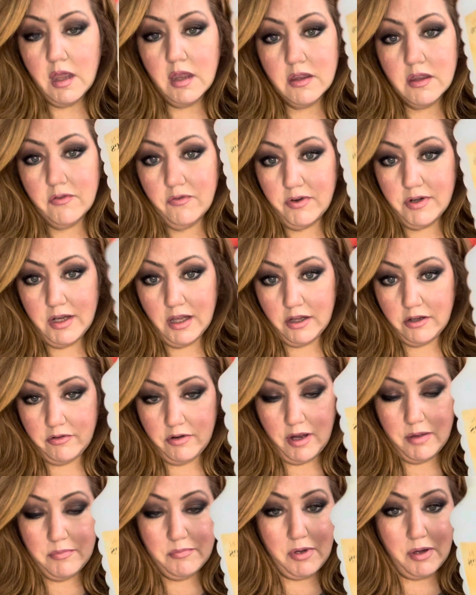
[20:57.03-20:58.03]
vanilla
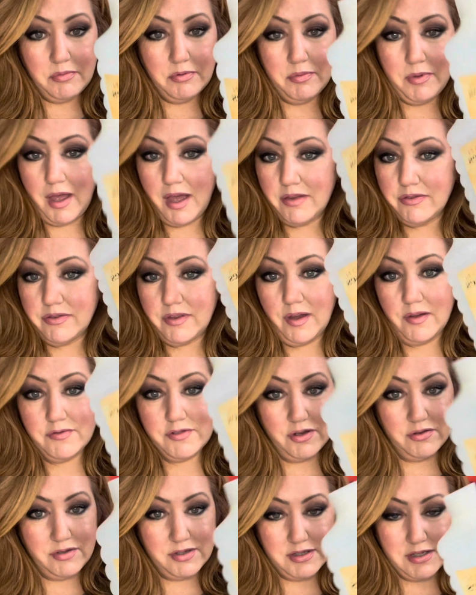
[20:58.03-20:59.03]
cream bubble bath. I've
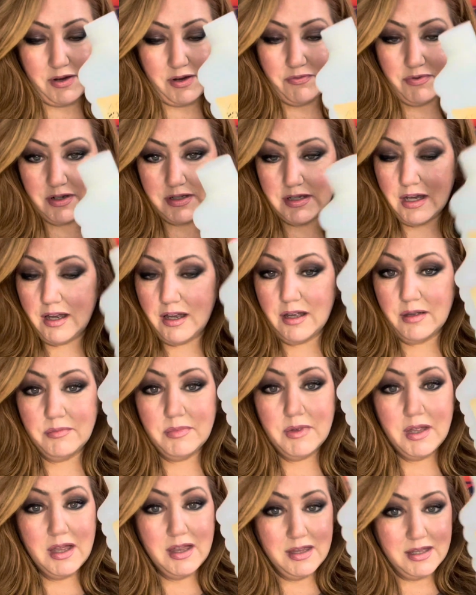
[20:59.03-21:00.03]
showed this every time.
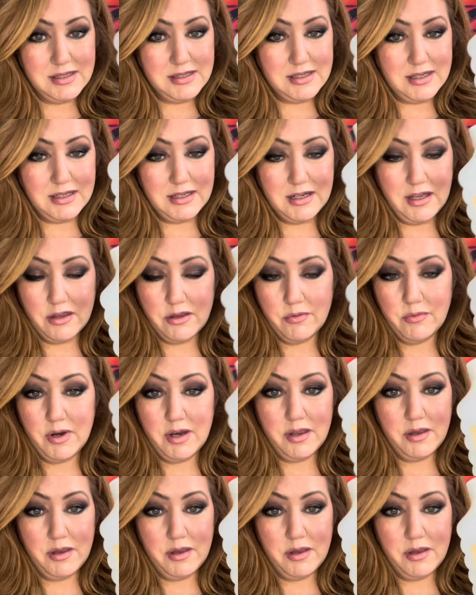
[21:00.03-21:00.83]
This is another one of